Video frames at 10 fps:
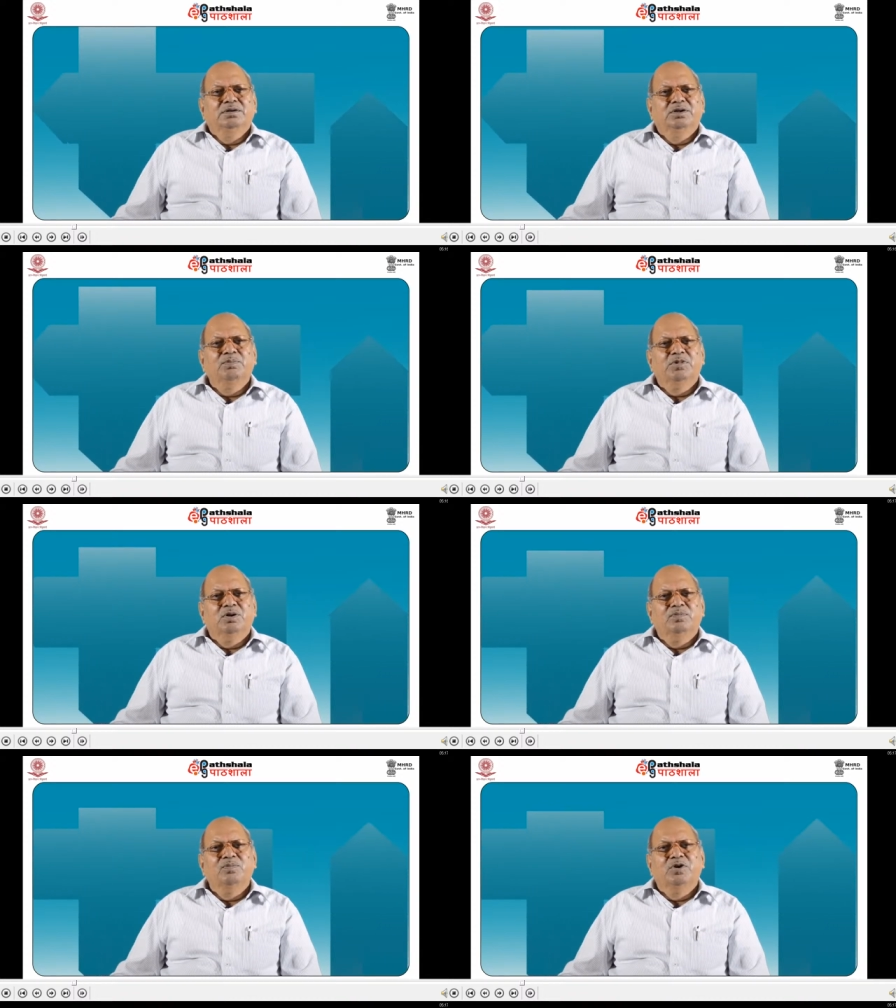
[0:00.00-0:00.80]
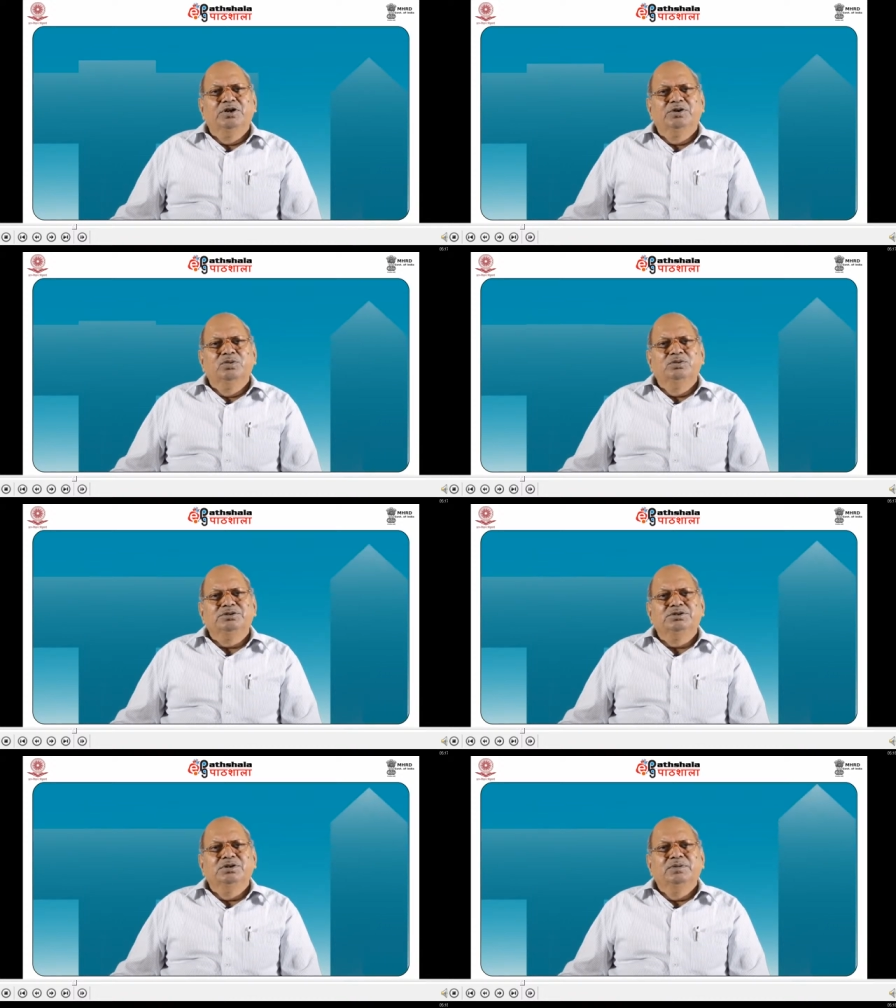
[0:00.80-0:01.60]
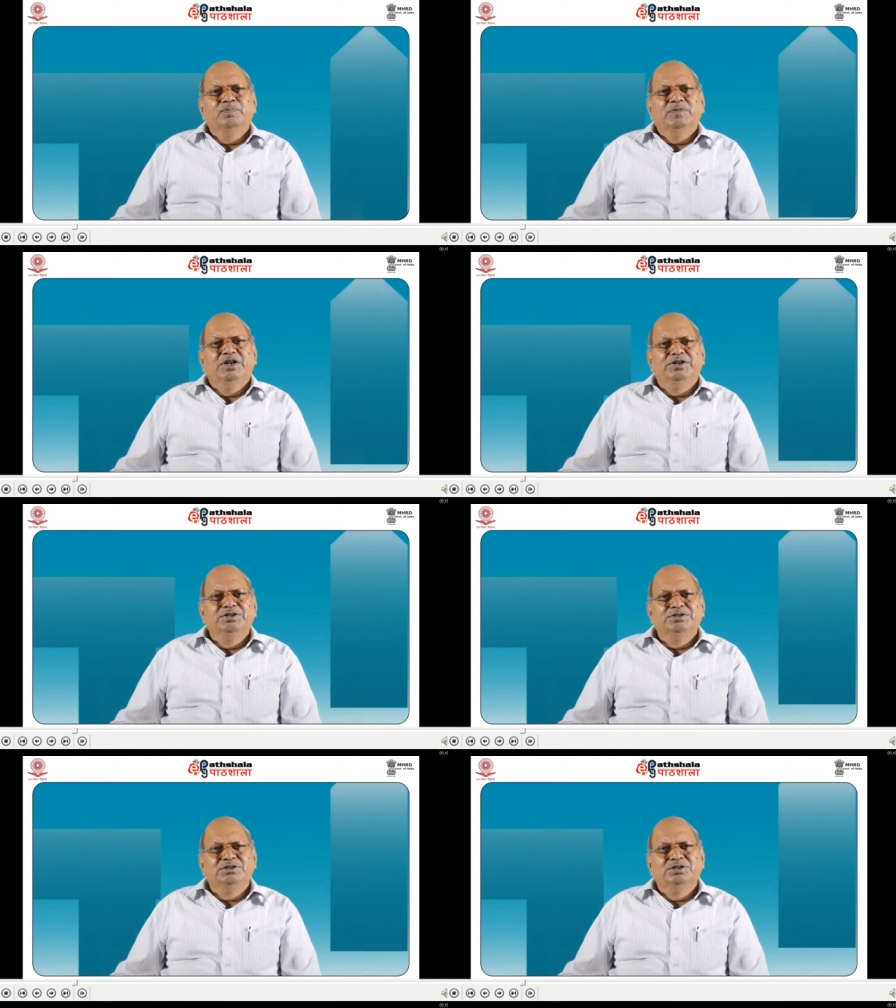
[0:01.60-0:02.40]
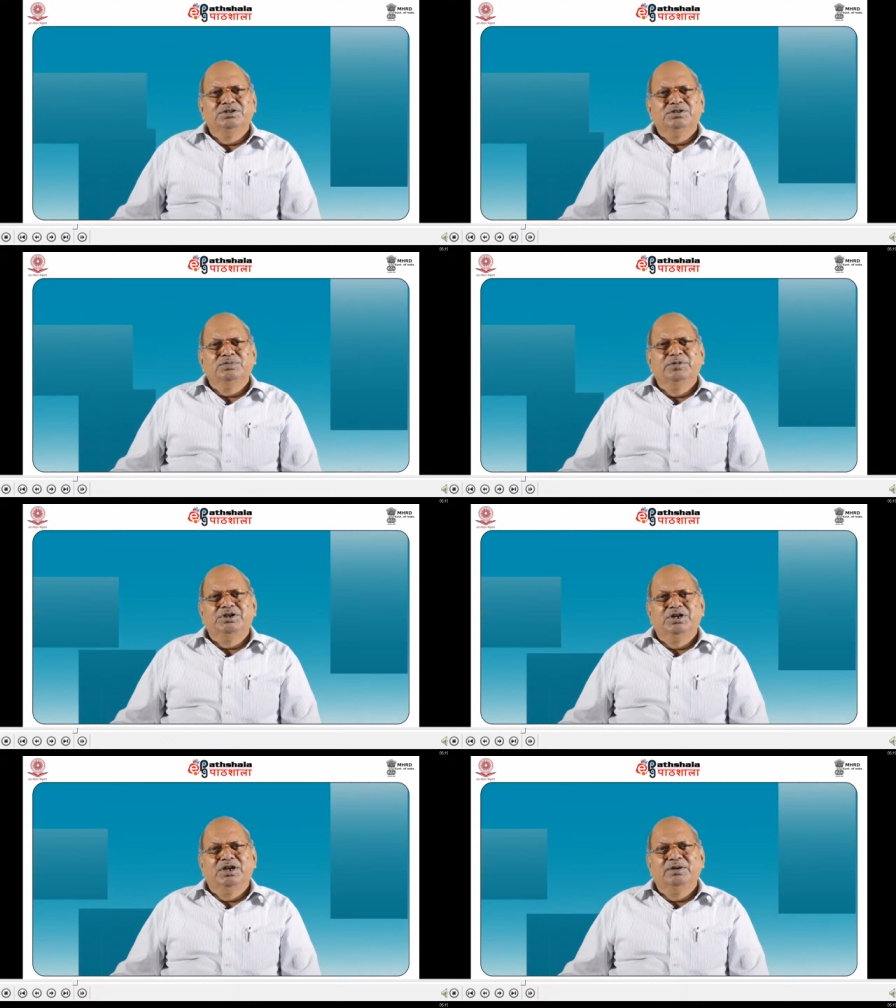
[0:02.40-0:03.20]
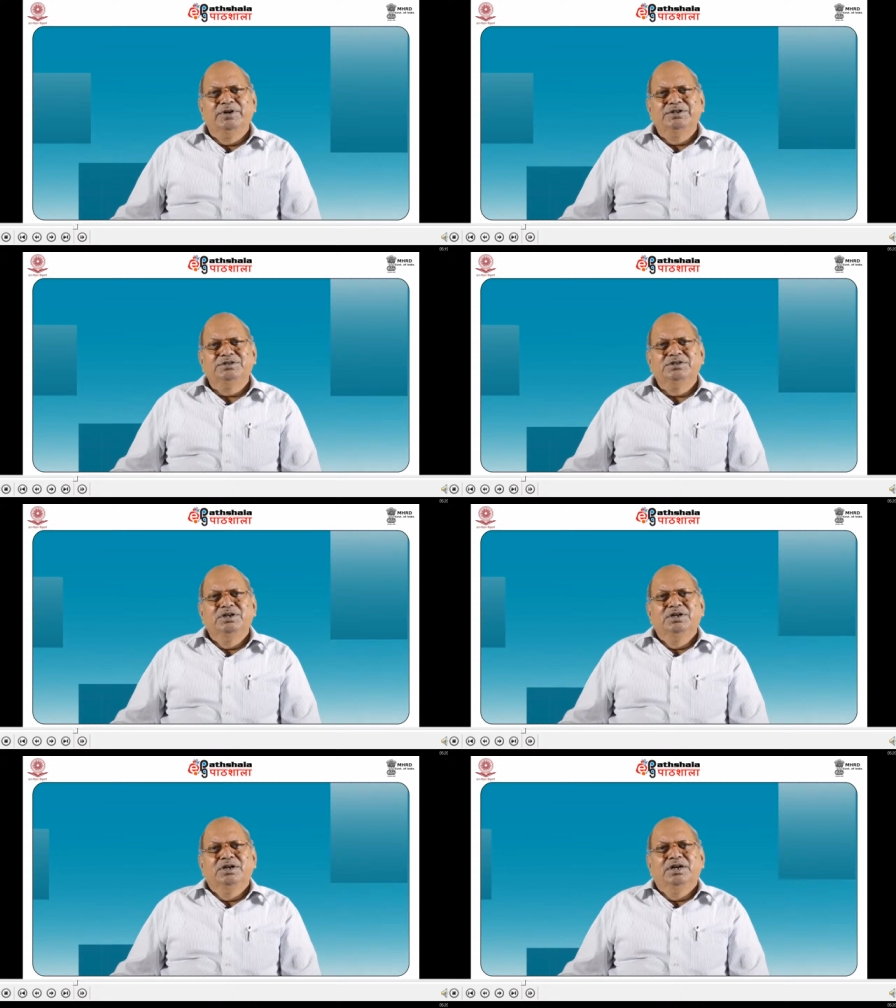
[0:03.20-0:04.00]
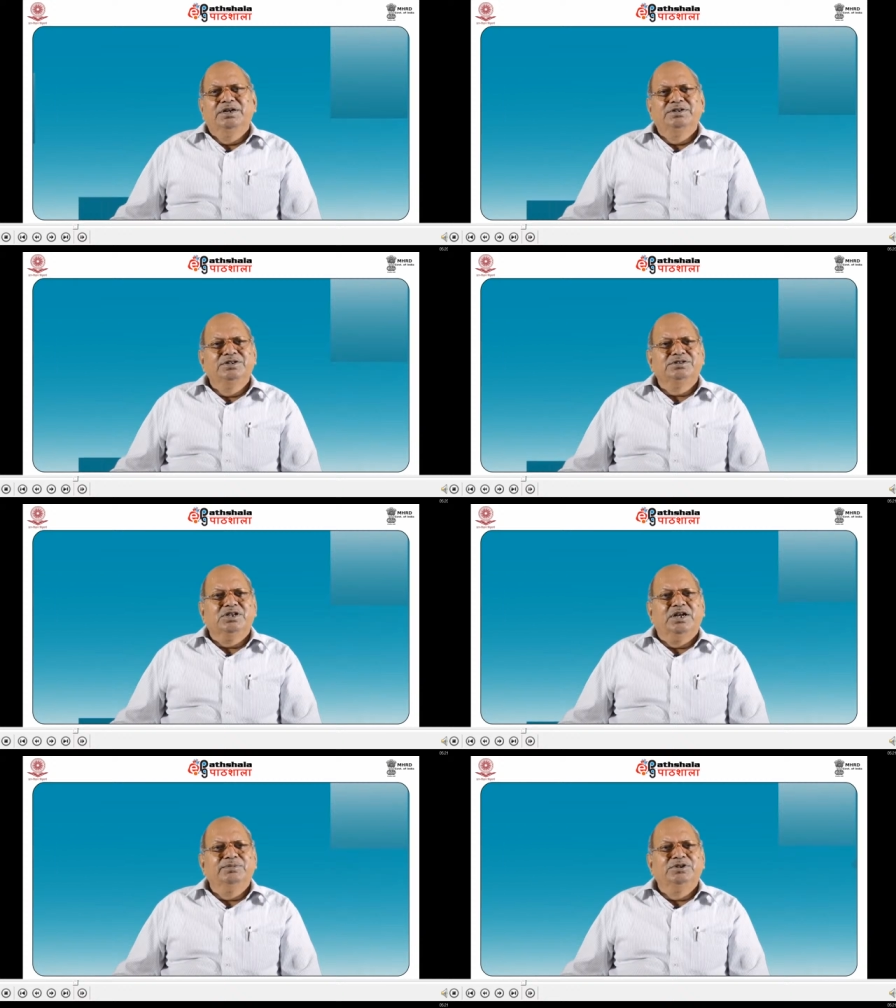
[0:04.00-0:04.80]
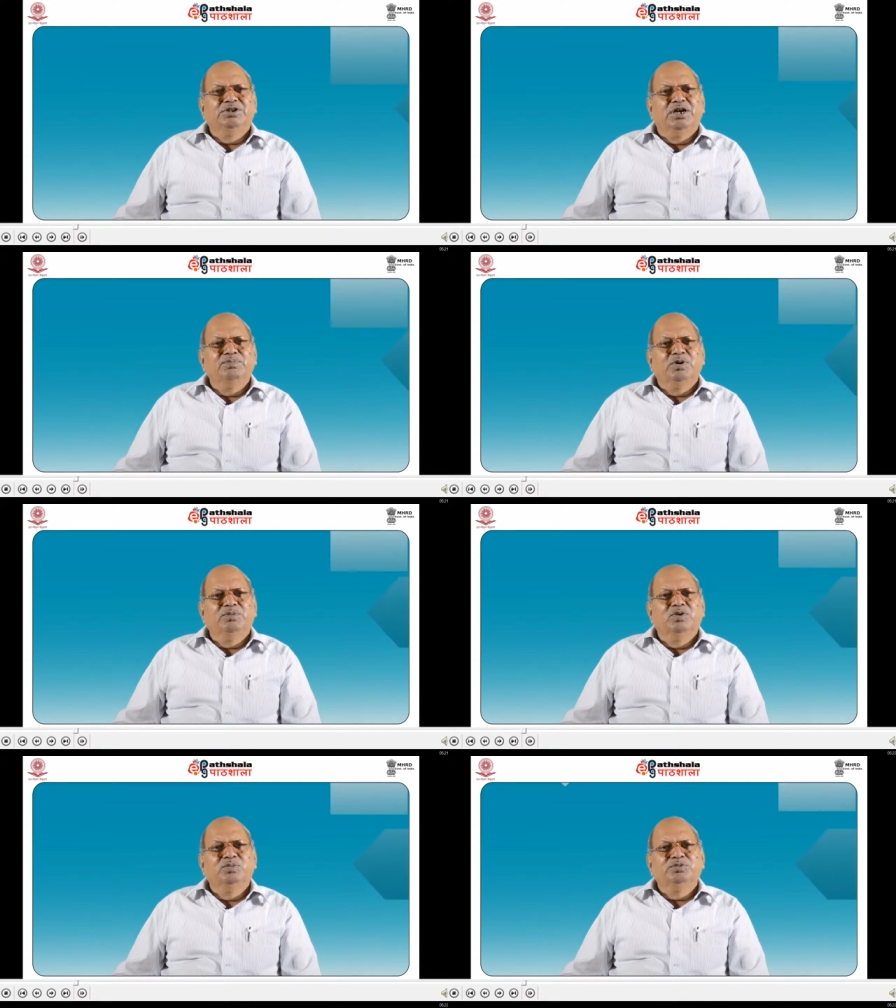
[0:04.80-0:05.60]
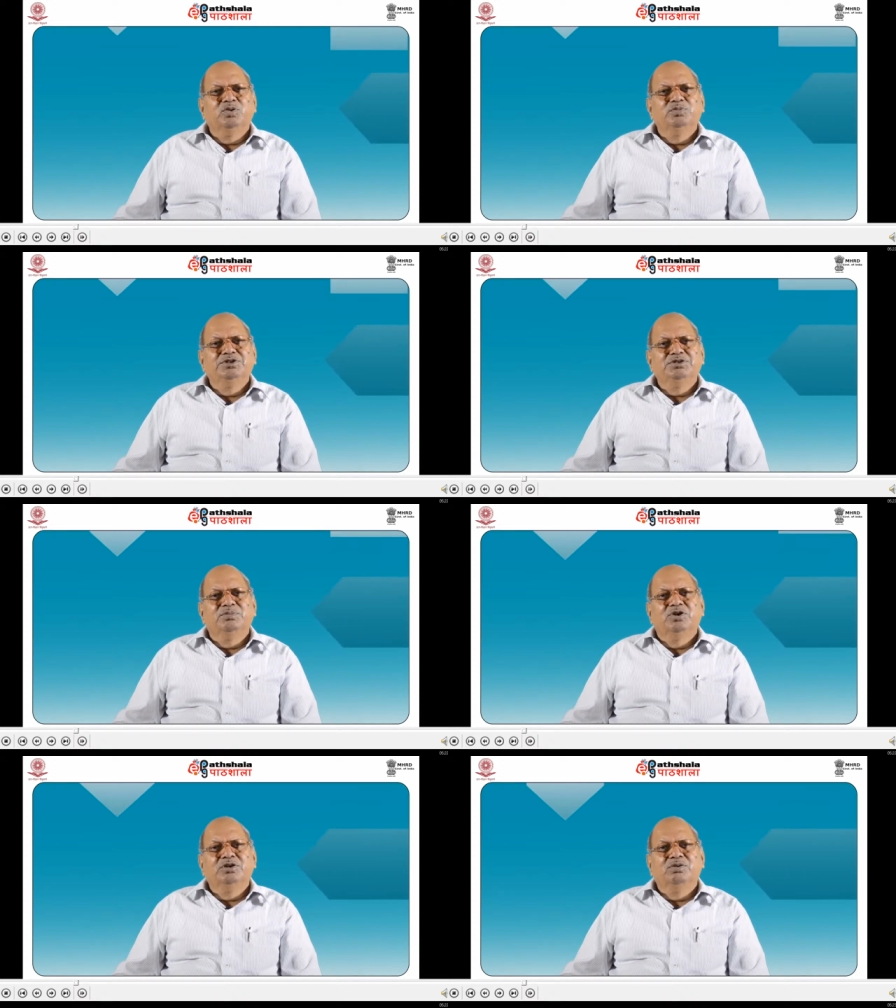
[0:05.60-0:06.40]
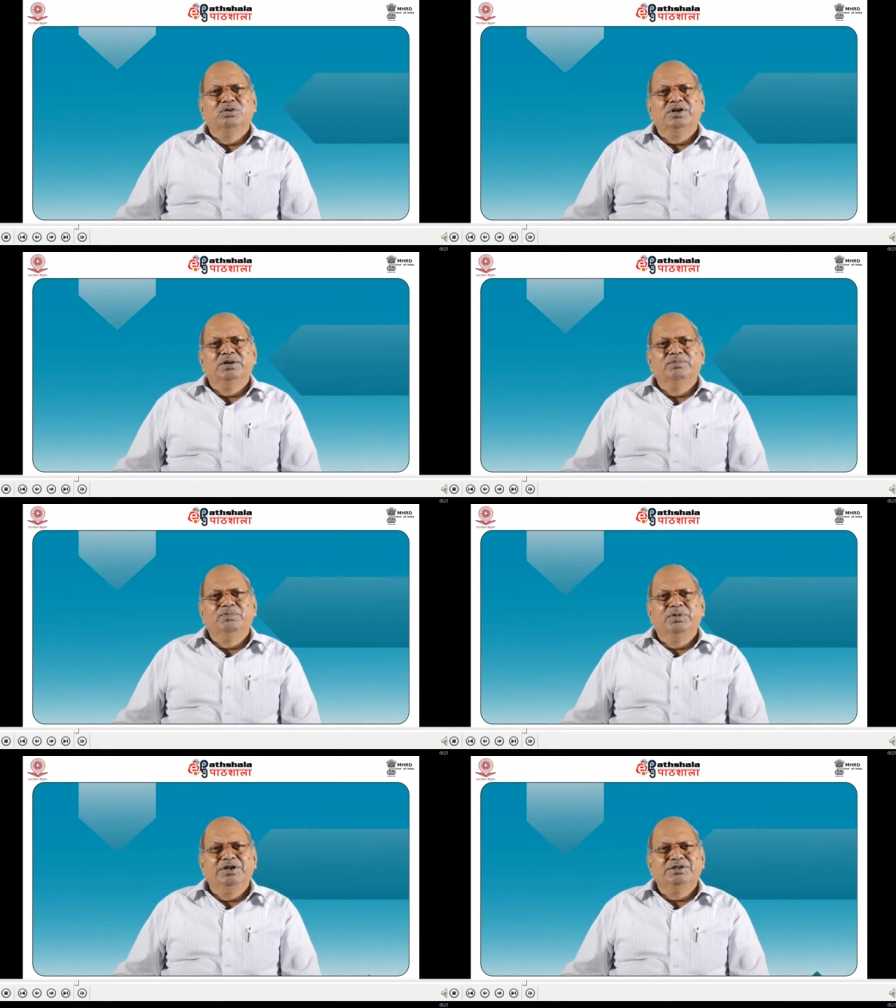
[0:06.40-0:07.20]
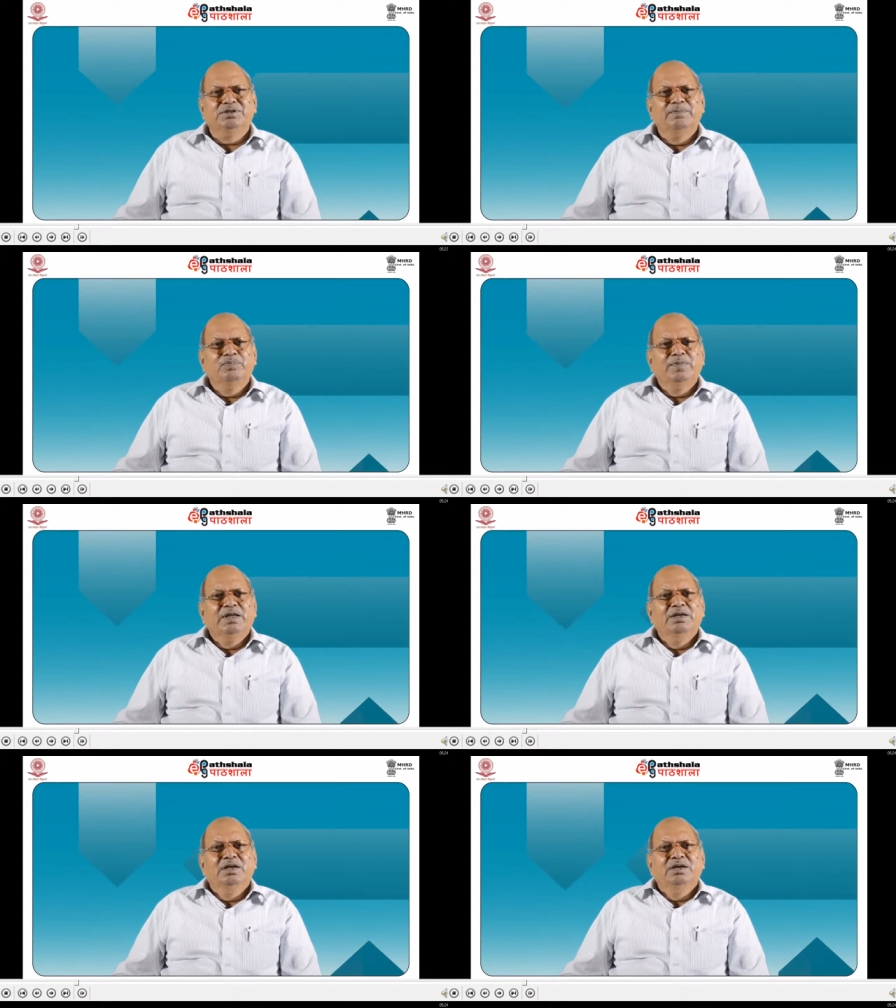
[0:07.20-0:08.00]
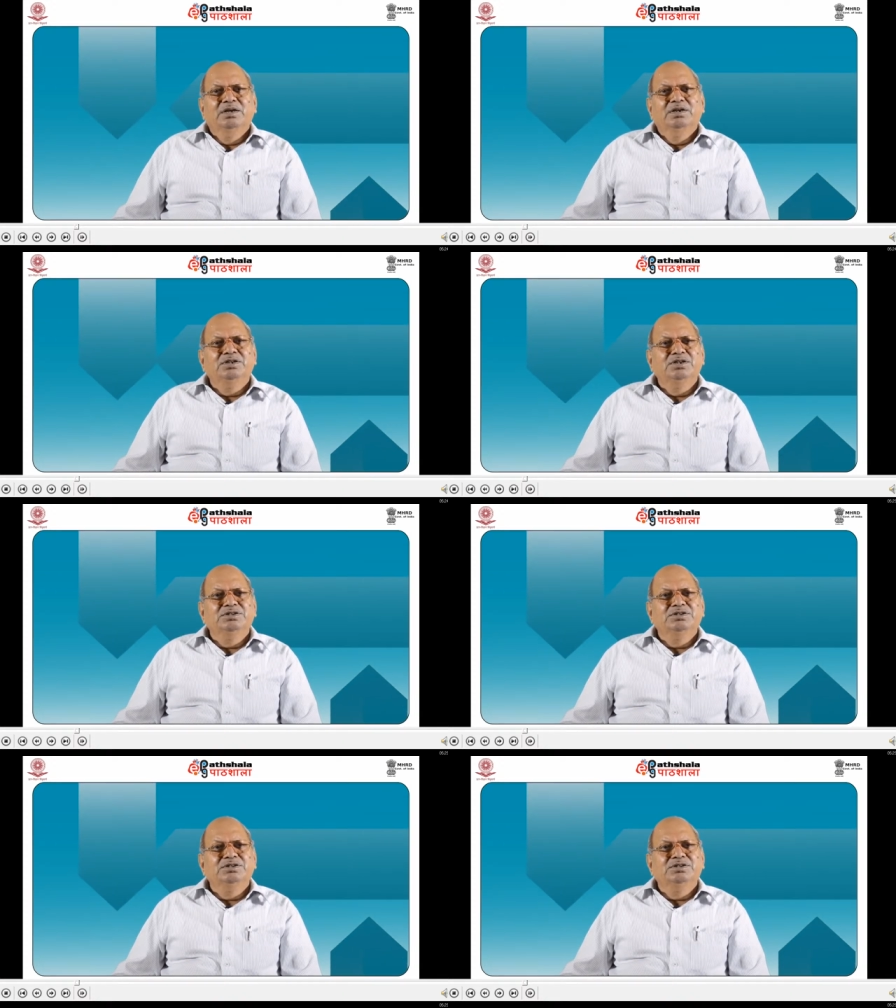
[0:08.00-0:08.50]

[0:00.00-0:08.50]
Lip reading: number of molecules, that is symmetry elements, and describe the type of group to which the molecule can be placed. It